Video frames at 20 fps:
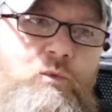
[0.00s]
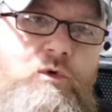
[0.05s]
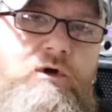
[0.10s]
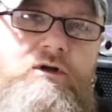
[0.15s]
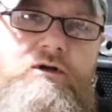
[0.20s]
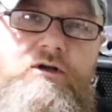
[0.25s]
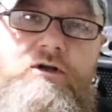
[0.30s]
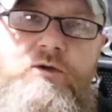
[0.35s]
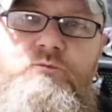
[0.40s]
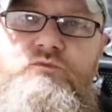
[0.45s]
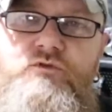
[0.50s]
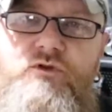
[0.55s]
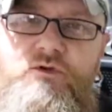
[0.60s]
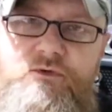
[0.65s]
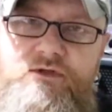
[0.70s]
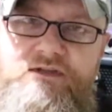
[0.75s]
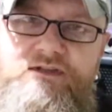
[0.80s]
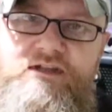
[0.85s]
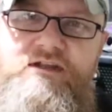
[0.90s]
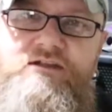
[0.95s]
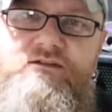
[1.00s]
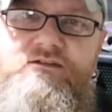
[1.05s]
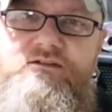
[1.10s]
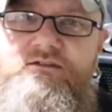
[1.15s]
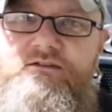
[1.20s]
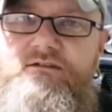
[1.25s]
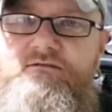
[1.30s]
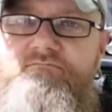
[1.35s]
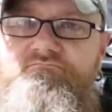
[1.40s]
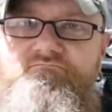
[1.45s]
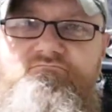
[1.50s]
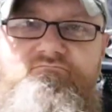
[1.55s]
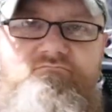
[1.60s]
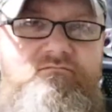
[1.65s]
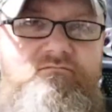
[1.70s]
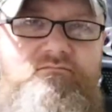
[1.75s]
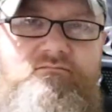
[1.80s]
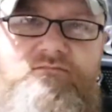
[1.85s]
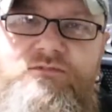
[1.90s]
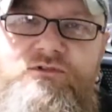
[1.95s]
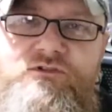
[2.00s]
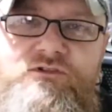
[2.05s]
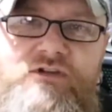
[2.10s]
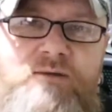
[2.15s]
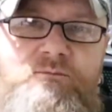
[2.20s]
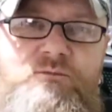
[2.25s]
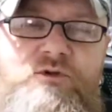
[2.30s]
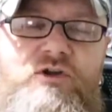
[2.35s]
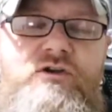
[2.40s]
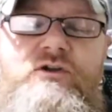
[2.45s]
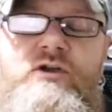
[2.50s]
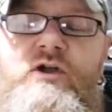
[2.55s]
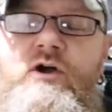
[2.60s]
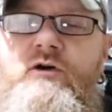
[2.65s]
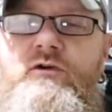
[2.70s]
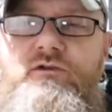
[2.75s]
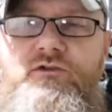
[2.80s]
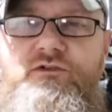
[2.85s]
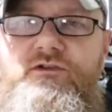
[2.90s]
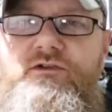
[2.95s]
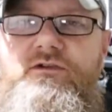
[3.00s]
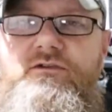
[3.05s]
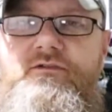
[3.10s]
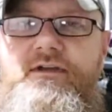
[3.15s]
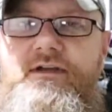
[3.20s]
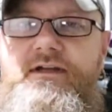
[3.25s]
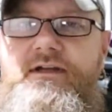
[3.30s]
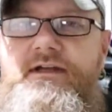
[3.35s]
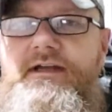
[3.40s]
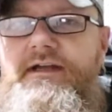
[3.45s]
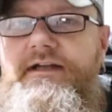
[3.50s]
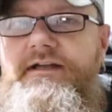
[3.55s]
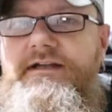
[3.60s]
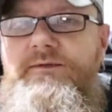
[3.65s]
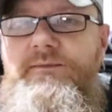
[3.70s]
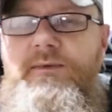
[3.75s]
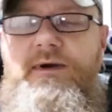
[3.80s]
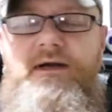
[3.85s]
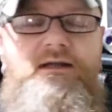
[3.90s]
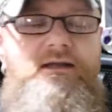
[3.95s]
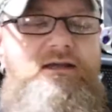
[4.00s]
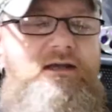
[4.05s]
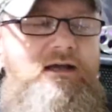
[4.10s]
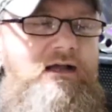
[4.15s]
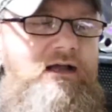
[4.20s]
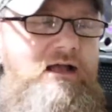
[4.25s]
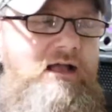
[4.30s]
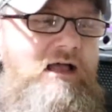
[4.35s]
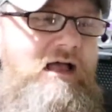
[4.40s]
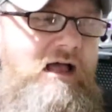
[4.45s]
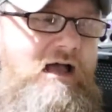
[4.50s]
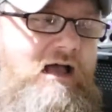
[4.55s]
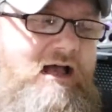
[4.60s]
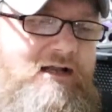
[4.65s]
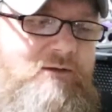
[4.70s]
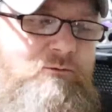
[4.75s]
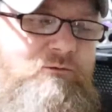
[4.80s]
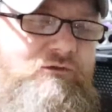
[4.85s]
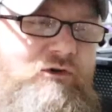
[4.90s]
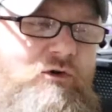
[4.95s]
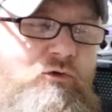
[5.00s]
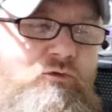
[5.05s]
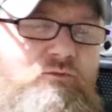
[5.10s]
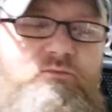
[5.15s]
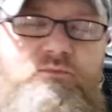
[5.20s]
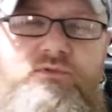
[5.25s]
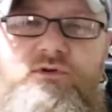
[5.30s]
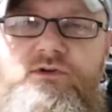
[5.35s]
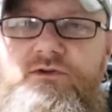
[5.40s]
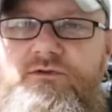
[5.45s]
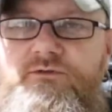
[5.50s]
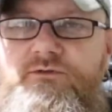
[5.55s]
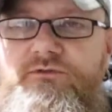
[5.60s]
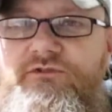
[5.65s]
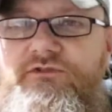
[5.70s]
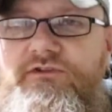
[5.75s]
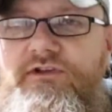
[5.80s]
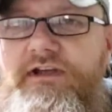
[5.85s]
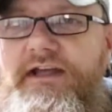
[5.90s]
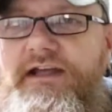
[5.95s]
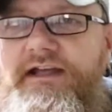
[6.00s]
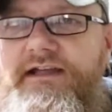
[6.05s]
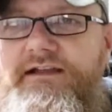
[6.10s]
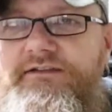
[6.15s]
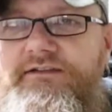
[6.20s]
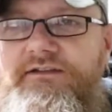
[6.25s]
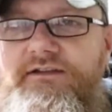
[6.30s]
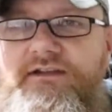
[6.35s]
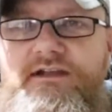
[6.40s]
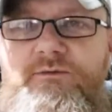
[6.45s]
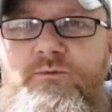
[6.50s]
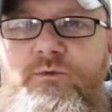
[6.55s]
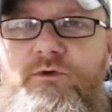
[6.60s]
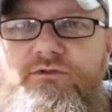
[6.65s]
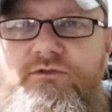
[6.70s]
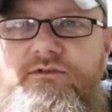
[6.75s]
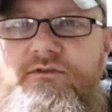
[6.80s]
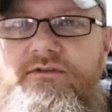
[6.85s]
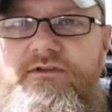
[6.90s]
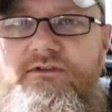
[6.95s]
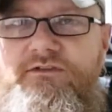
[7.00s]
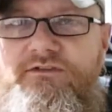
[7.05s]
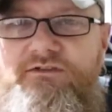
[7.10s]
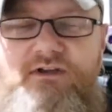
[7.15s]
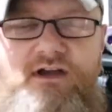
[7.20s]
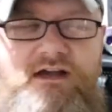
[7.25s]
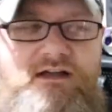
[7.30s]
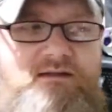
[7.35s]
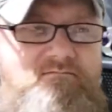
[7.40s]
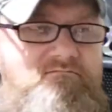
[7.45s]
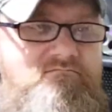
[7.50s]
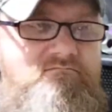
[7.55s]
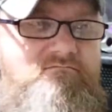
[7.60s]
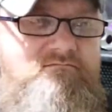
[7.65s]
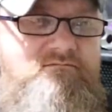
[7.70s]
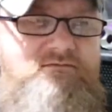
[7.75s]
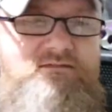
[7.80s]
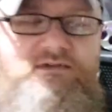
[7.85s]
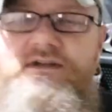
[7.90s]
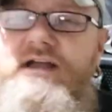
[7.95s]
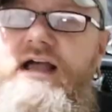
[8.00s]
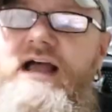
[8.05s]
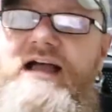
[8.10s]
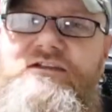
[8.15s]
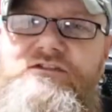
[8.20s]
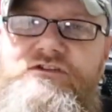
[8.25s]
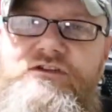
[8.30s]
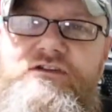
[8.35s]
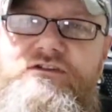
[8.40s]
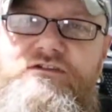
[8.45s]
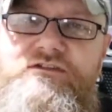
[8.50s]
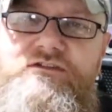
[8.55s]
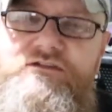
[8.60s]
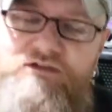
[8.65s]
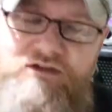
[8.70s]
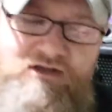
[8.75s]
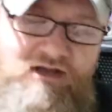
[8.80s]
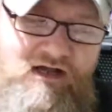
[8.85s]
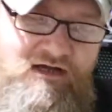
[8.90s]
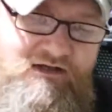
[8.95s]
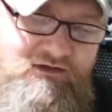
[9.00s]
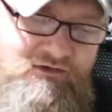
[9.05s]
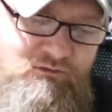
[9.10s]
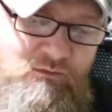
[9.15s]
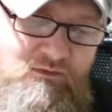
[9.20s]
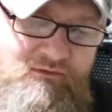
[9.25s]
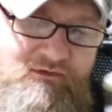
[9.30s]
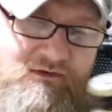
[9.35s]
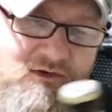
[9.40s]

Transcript: were brewing this, some concoction of it anyway, and it was called Bruges, and it wasn't the same, as is the case with